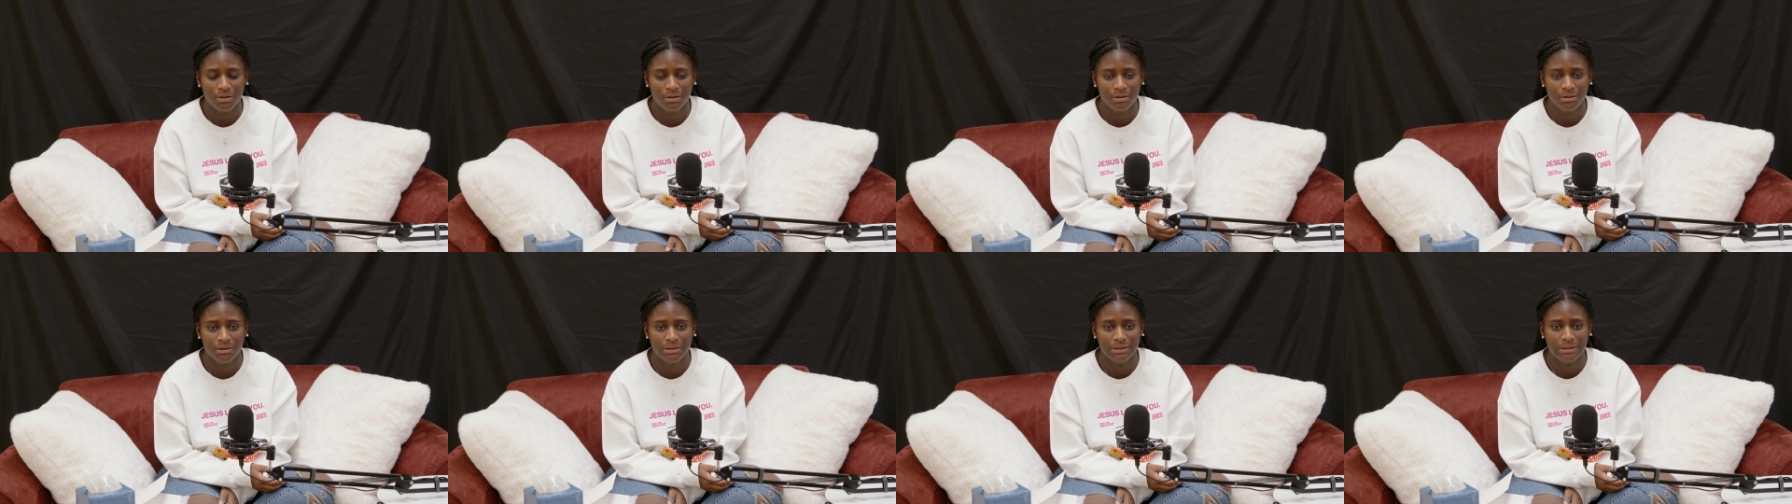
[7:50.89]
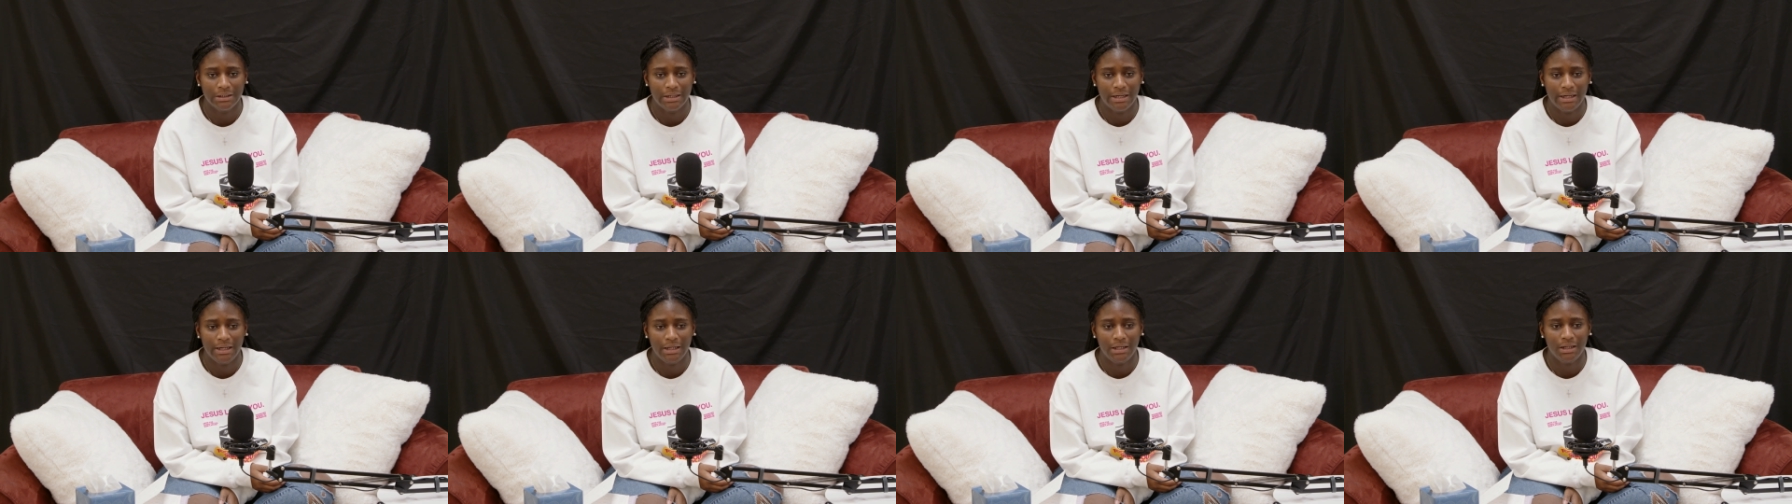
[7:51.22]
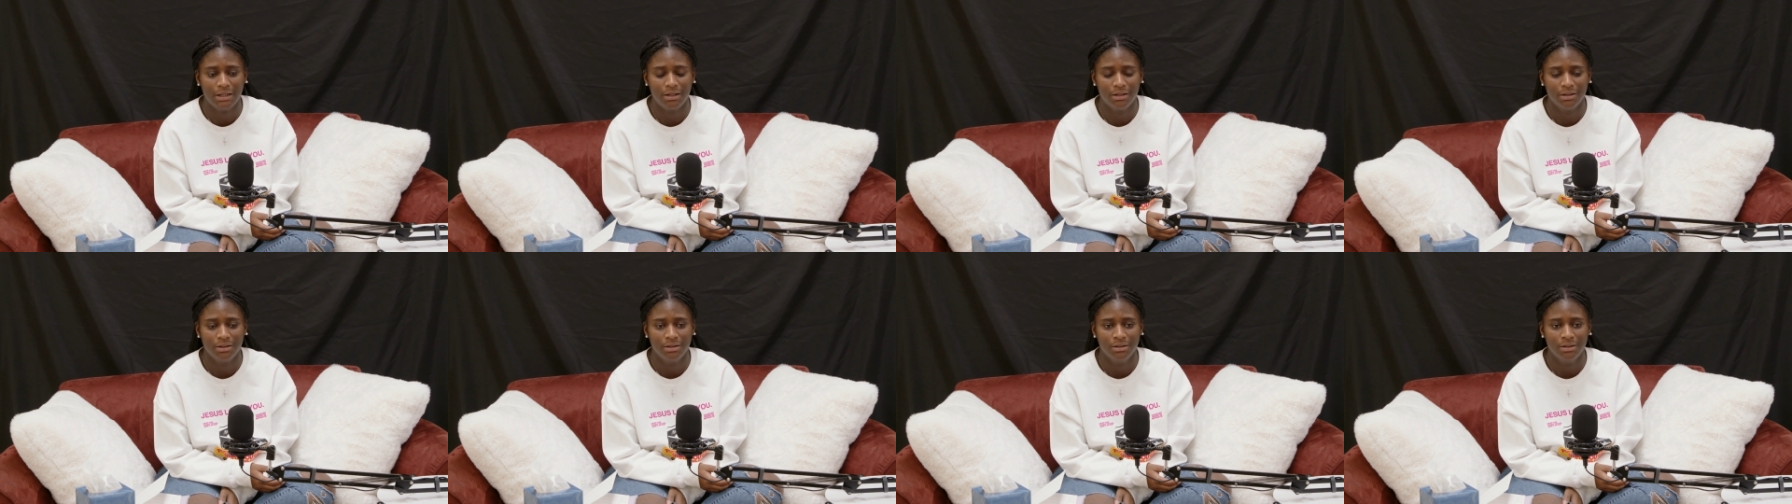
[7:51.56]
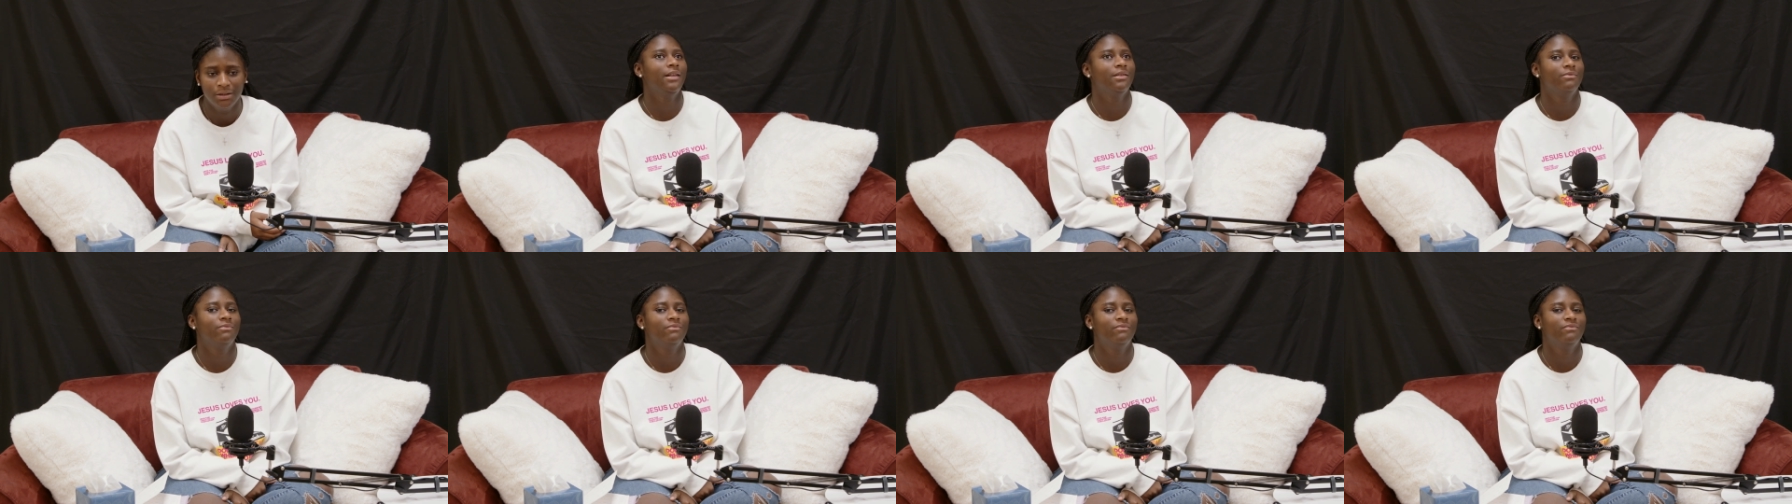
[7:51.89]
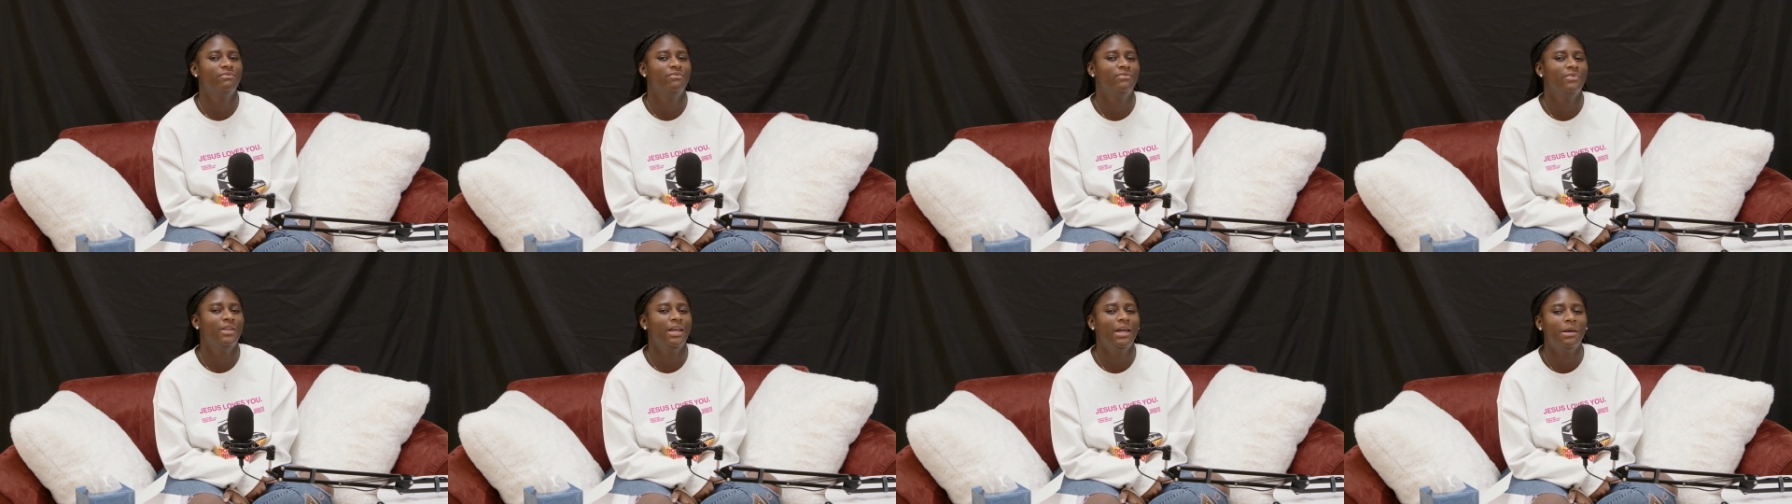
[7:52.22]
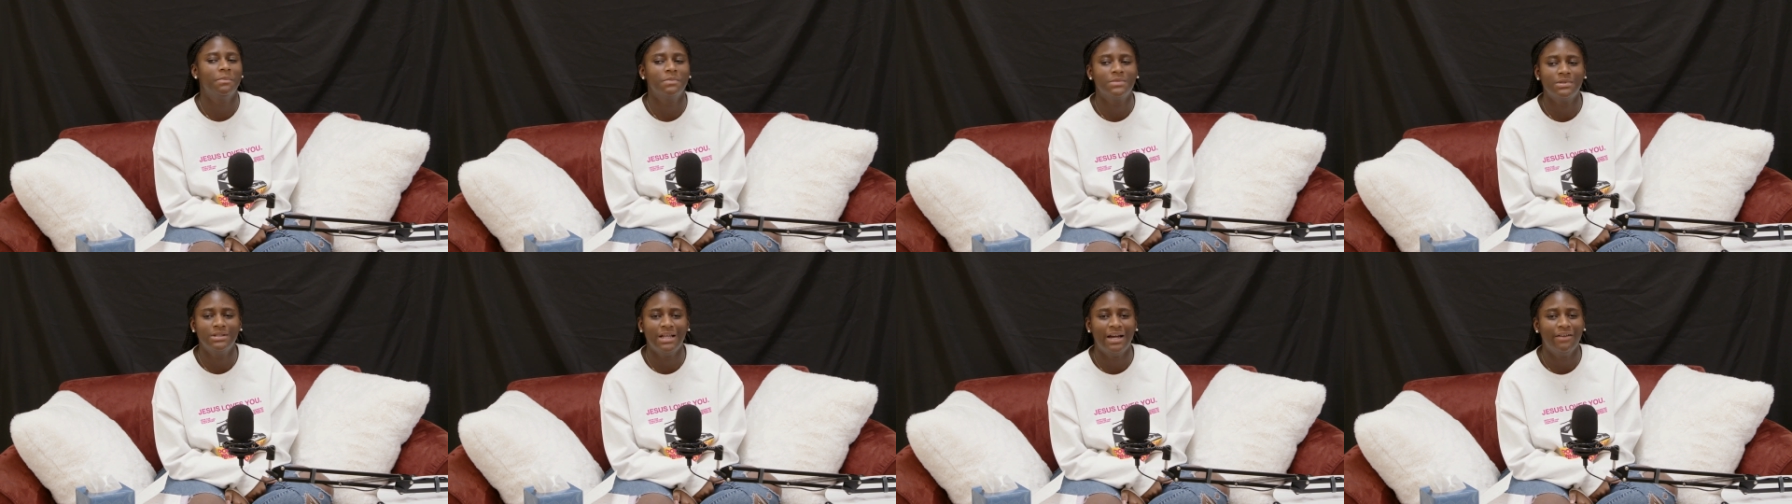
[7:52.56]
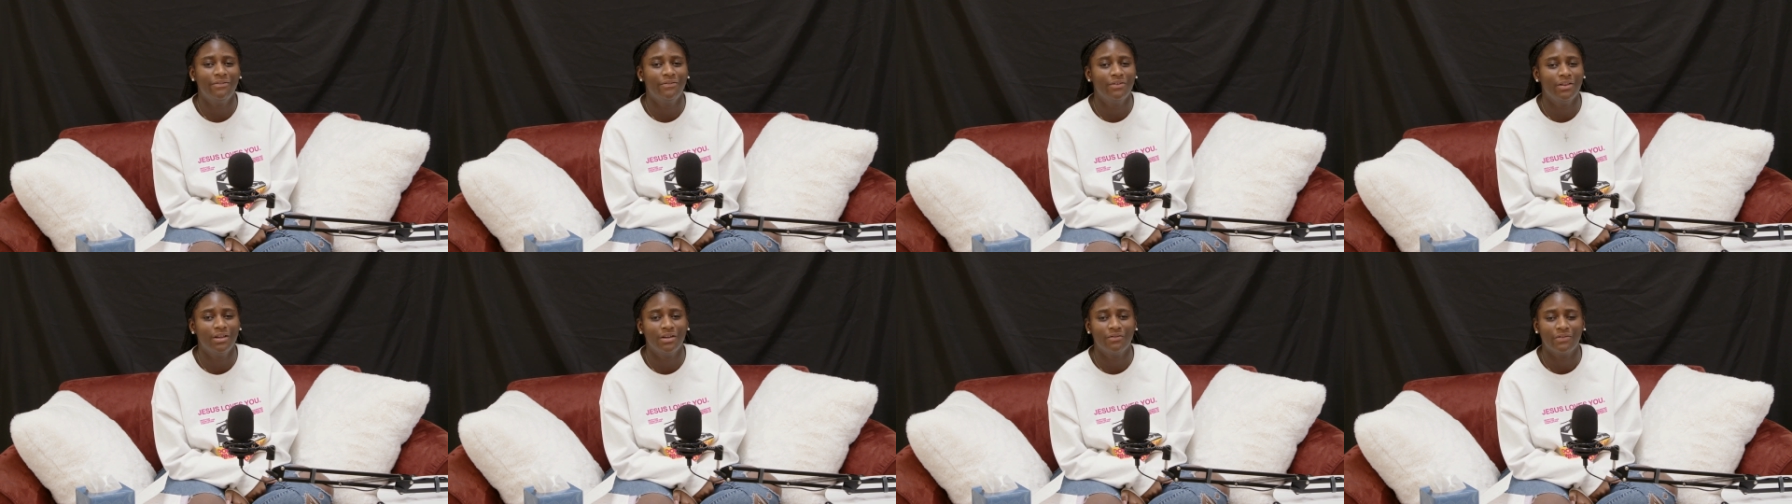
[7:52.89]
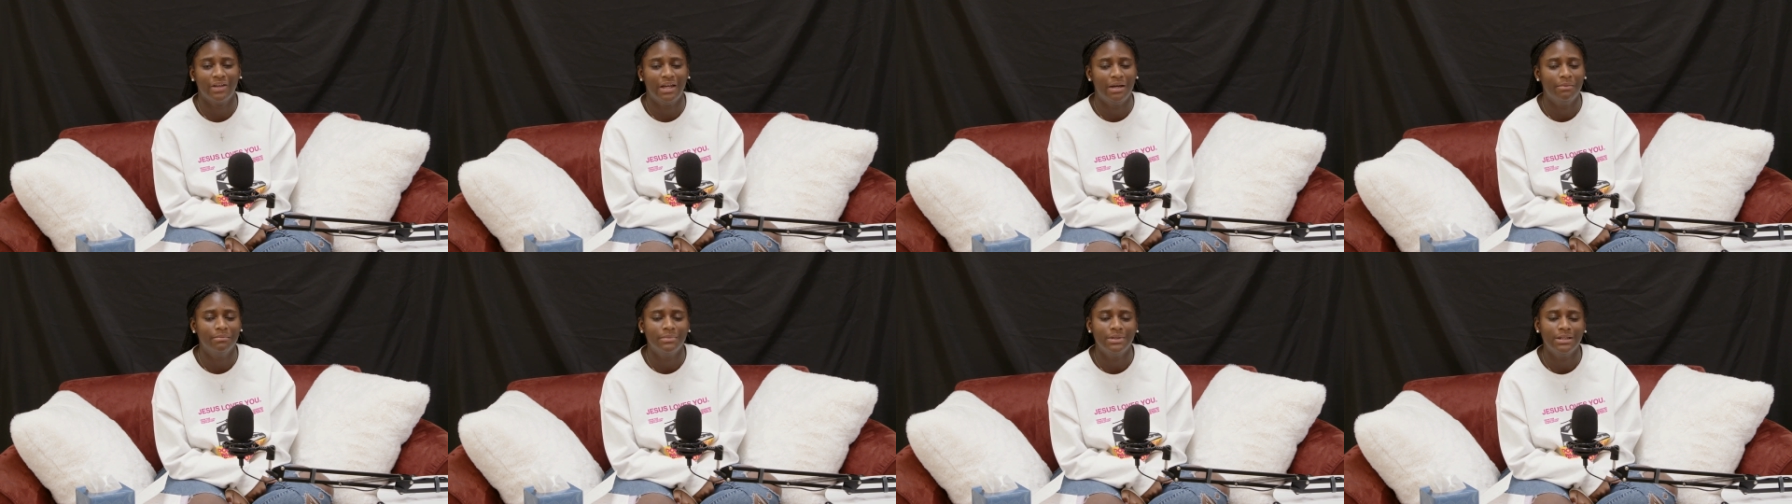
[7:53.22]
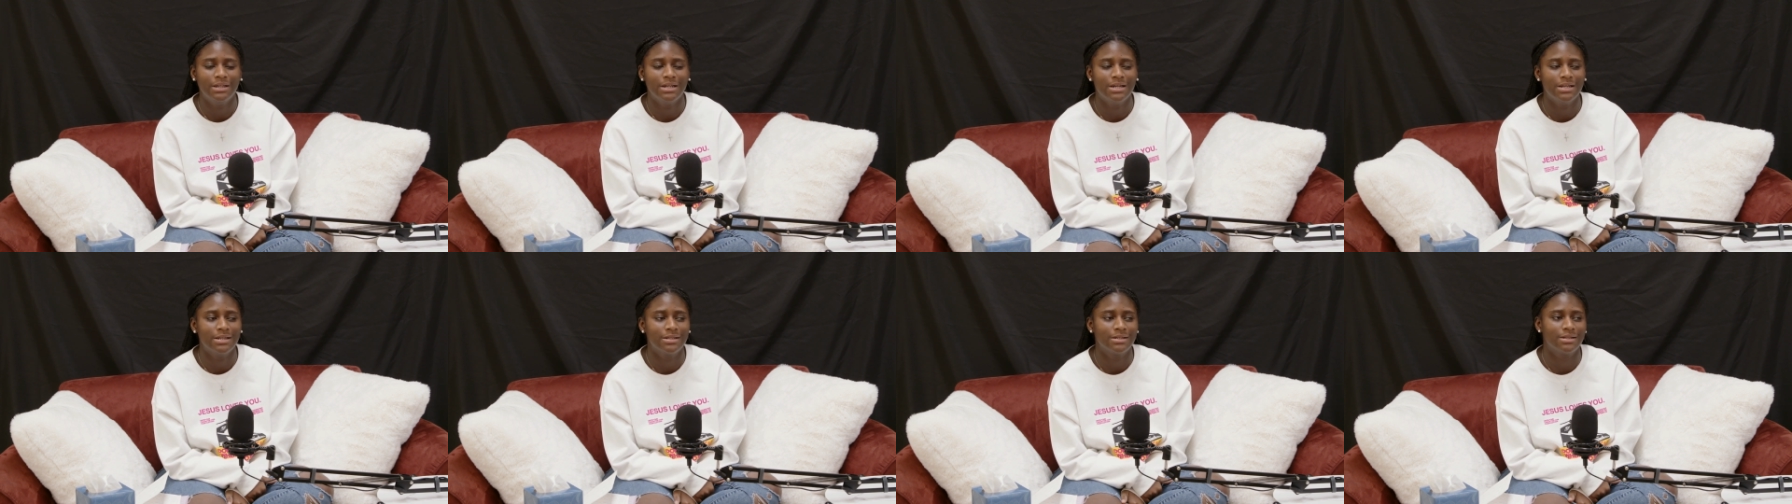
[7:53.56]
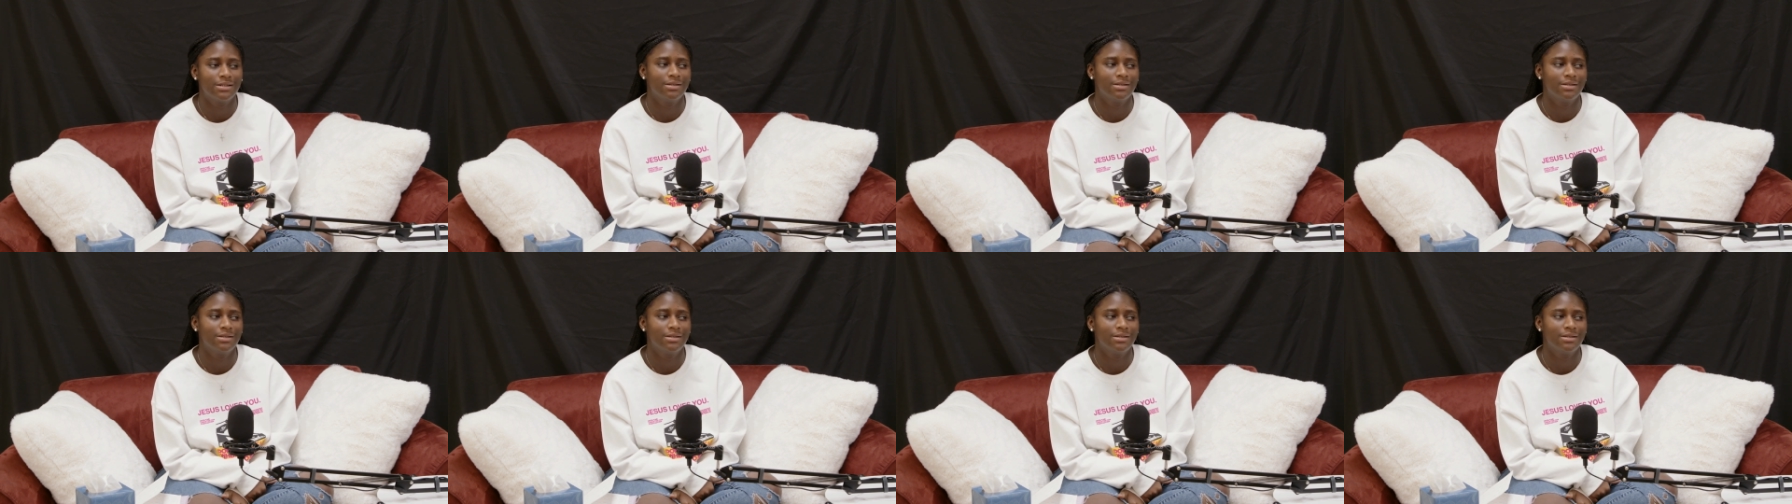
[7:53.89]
like, that feeling of emptiness,